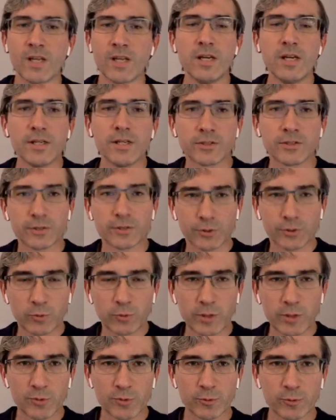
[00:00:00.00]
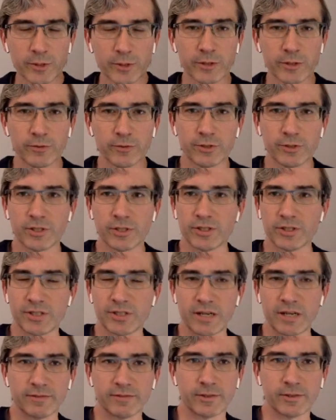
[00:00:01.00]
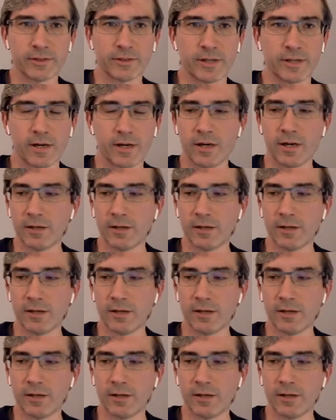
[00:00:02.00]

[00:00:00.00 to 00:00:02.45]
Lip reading: So the squibs were used to sever